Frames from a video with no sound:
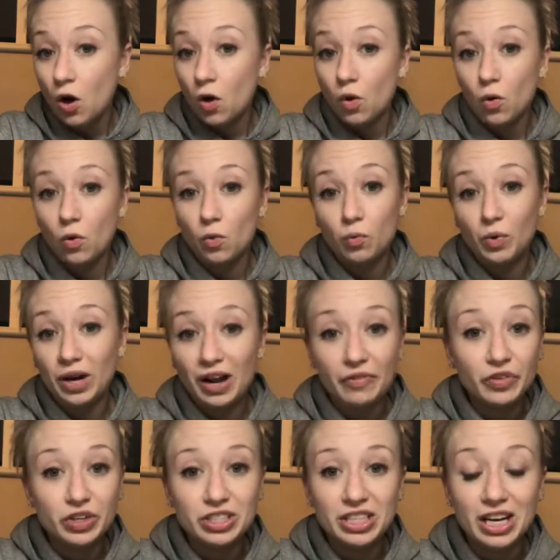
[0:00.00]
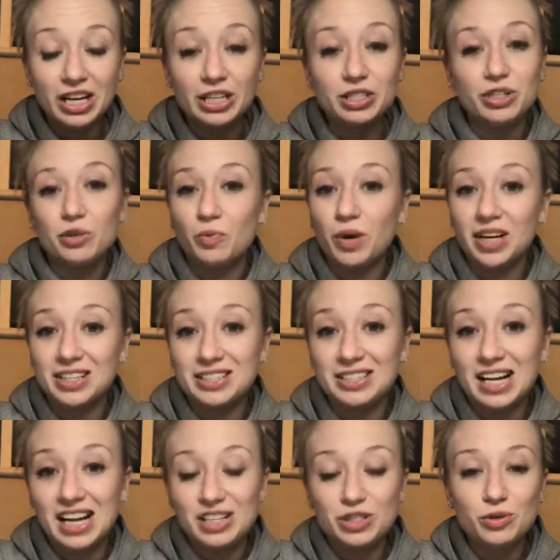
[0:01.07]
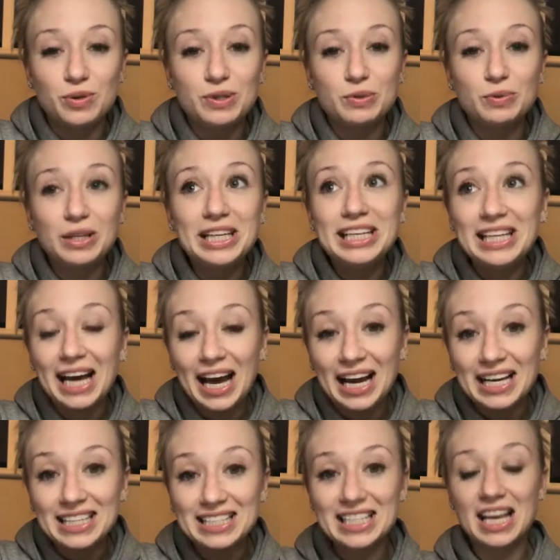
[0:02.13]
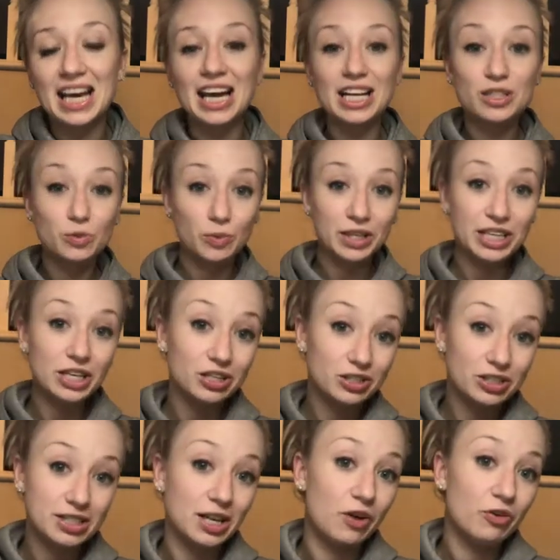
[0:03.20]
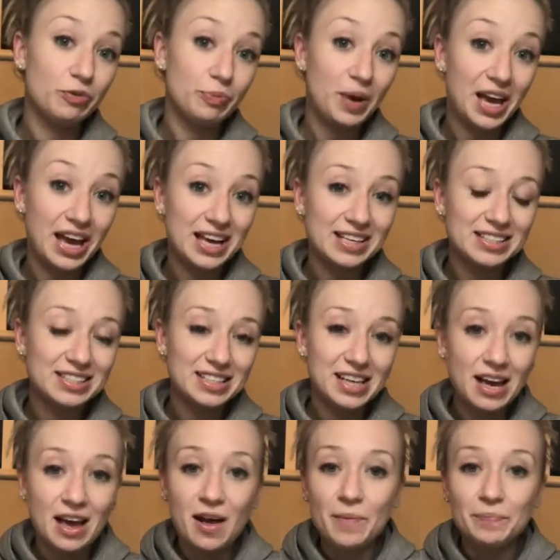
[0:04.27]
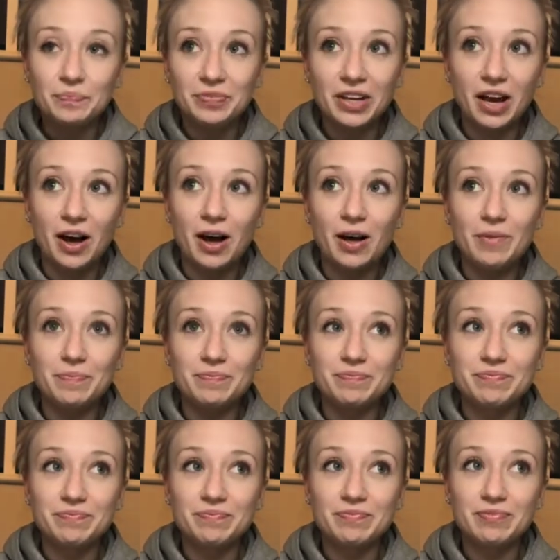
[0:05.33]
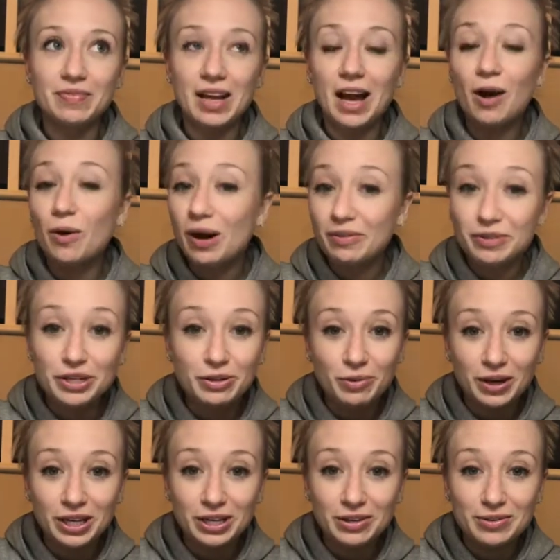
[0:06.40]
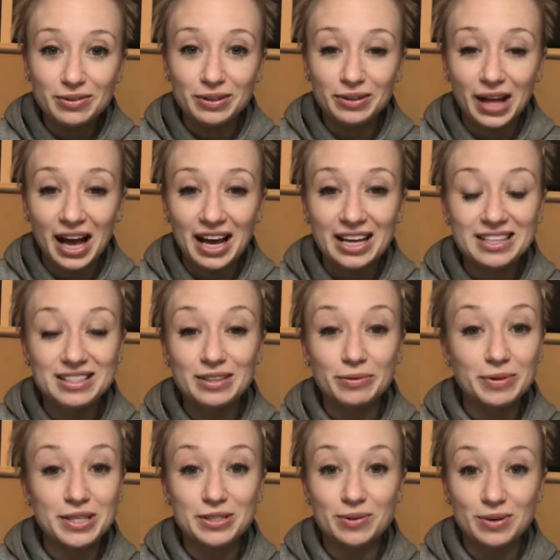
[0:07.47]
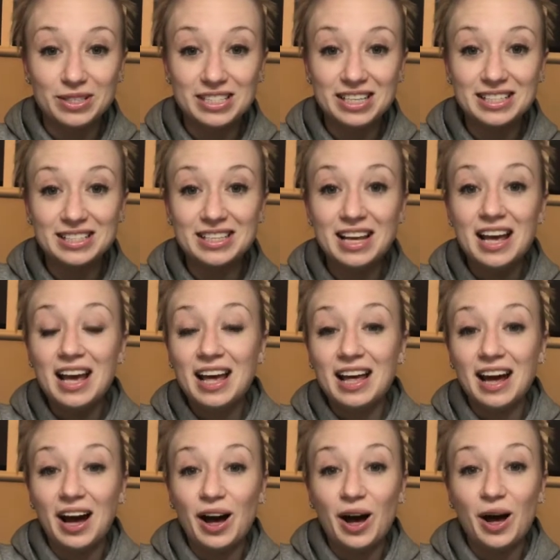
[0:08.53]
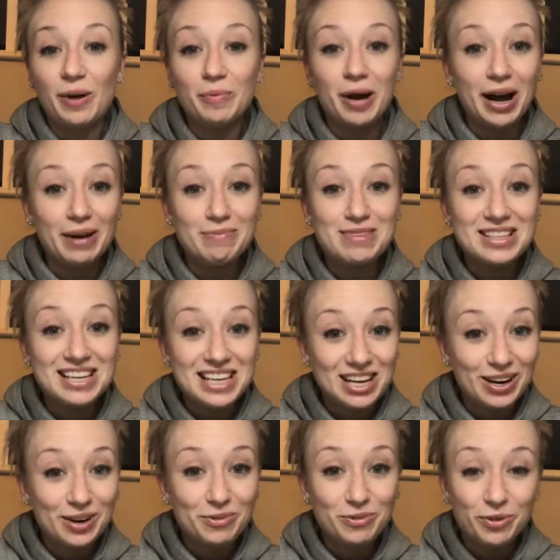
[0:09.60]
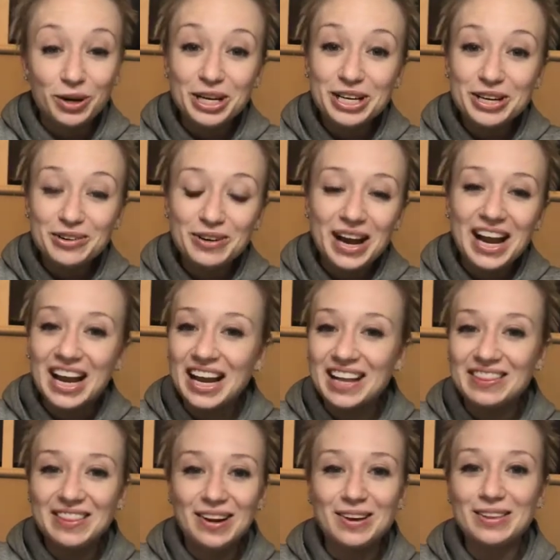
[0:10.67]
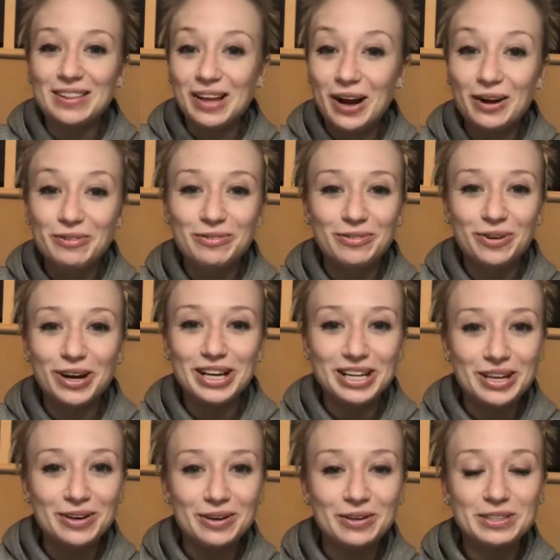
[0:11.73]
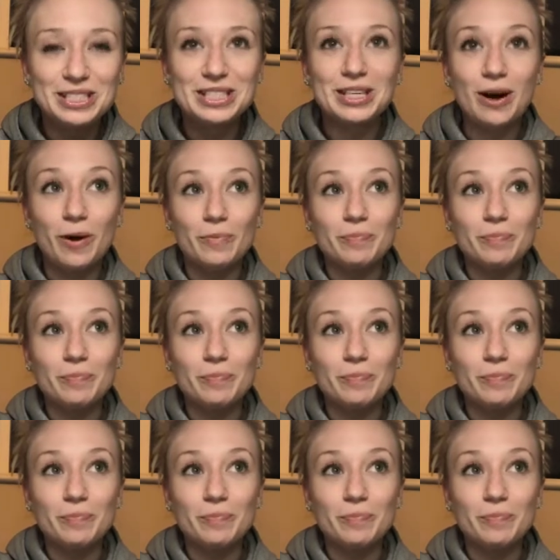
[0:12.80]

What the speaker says: whatever settings you want to set. So it's really nice. It's really your self-paced, however you want to utilize the resources. I'm here for you and they're there for you. So